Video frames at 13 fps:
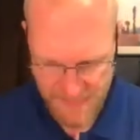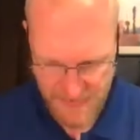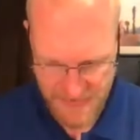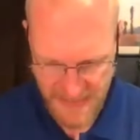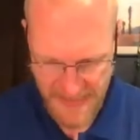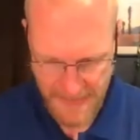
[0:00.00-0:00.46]

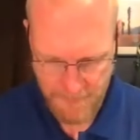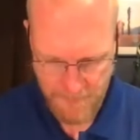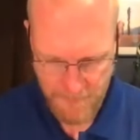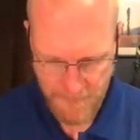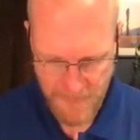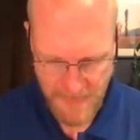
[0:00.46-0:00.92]

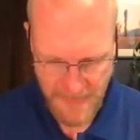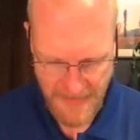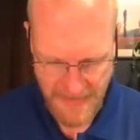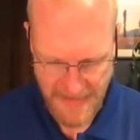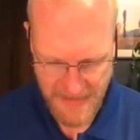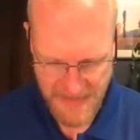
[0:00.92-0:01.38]
10
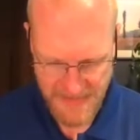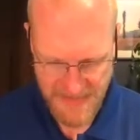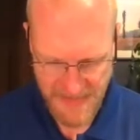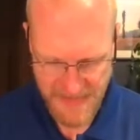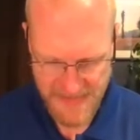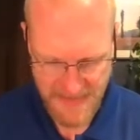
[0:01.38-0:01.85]
and just
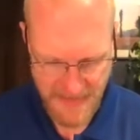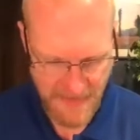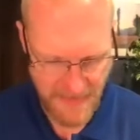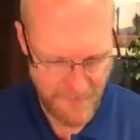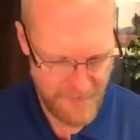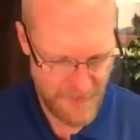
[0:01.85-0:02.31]
get
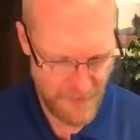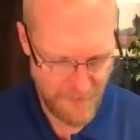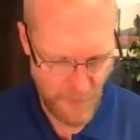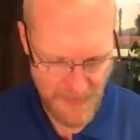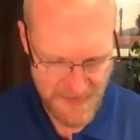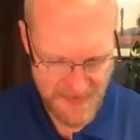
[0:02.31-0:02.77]
a feel
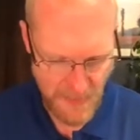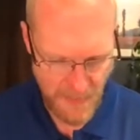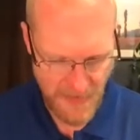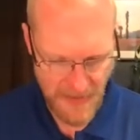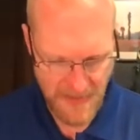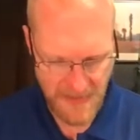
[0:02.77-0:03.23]
for what's
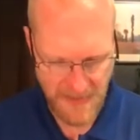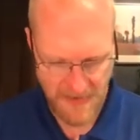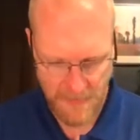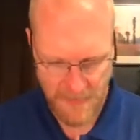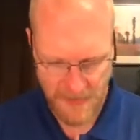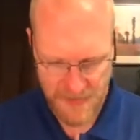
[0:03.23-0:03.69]
going on
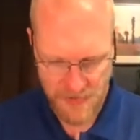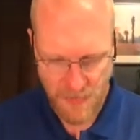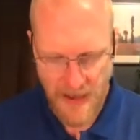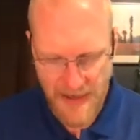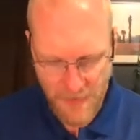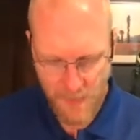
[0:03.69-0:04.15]
here. I'm going to
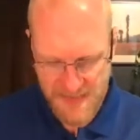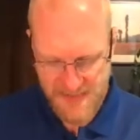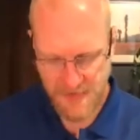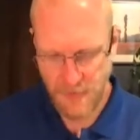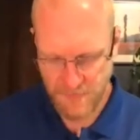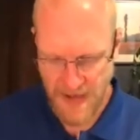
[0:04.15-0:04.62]
try to
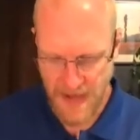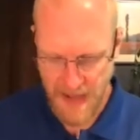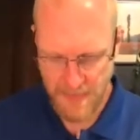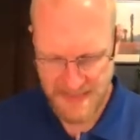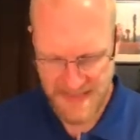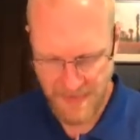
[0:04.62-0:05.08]
reserve
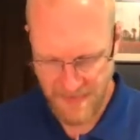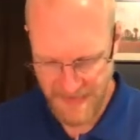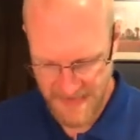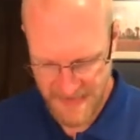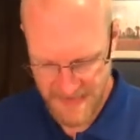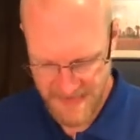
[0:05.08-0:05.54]

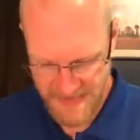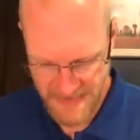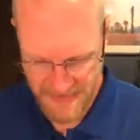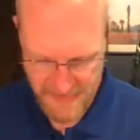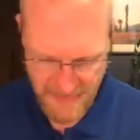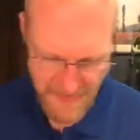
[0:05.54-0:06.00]
commentary
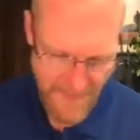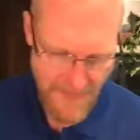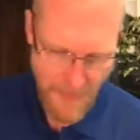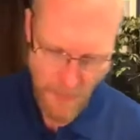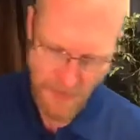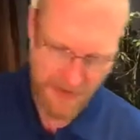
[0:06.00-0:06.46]
until
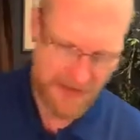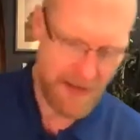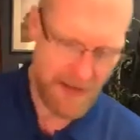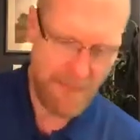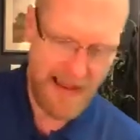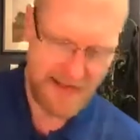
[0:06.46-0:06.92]
we're going to
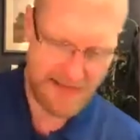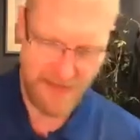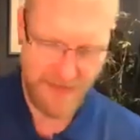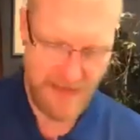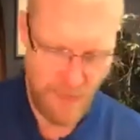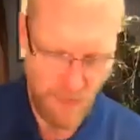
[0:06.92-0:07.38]
come back to
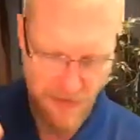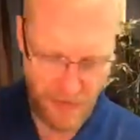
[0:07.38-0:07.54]
we're going